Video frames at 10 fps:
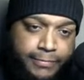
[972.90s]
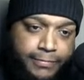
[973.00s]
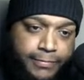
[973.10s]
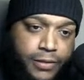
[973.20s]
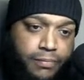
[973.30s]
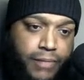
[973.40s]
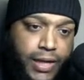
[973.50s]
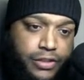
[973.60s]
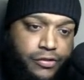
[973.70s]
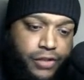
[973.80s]

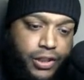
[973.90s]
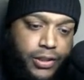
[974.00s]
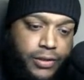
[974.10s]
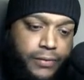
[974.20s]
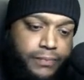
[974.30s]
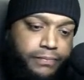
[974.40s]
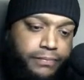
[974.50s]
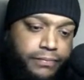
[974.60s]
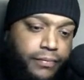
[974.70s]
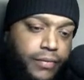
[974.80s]
Gematria.
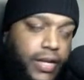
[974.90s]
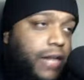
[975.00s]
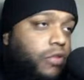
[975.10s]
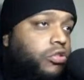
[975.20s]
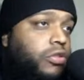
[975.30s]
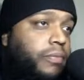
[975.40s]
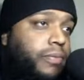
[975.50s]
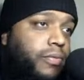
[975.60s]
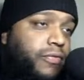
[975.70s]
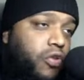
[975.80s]
Gotta use the
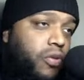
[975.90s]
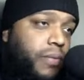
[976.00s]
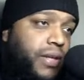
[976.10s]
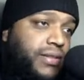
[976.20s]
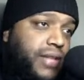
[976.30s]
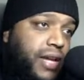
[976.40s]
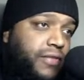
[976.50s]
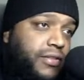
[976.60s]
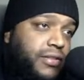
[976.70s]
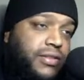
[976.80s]
4-base
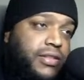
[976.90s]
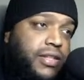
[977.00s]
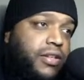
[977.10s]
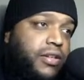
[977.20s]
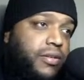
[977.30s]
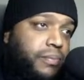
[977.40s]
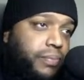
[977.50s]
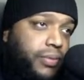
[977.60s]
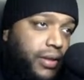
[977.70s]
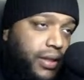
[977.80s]
ciphers to see the
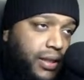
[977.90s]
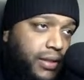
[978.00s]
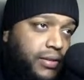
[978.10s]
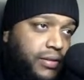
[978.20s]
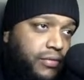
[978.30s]
complete